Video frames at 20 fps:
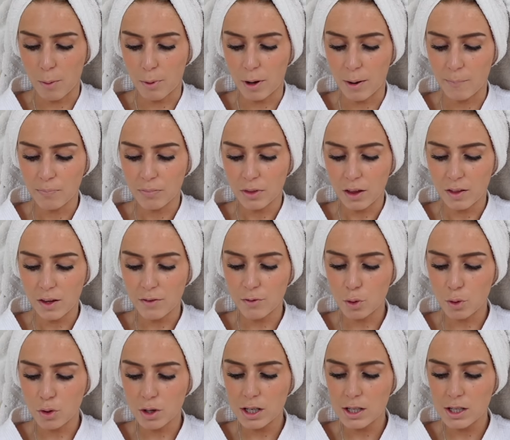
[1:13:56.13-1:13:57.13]
but they've
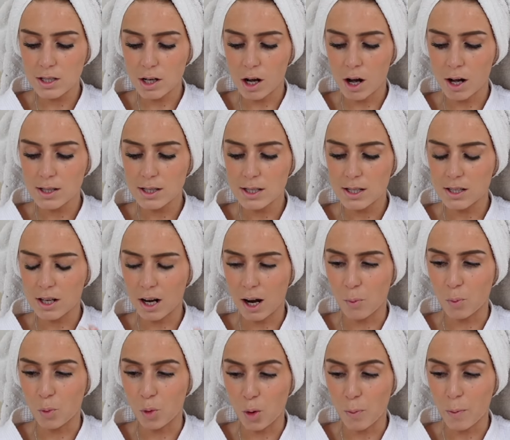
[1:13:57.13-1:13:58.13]
already started to
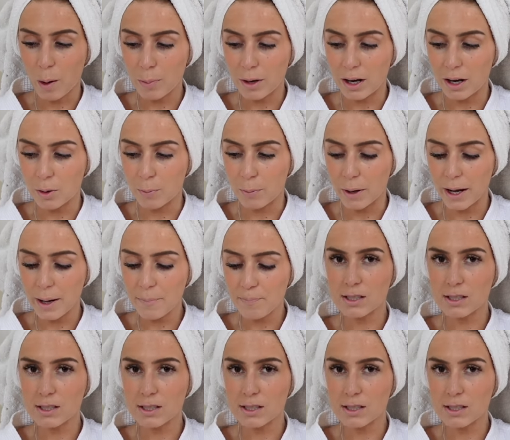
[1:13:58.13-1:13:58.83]
like warm up a little bit.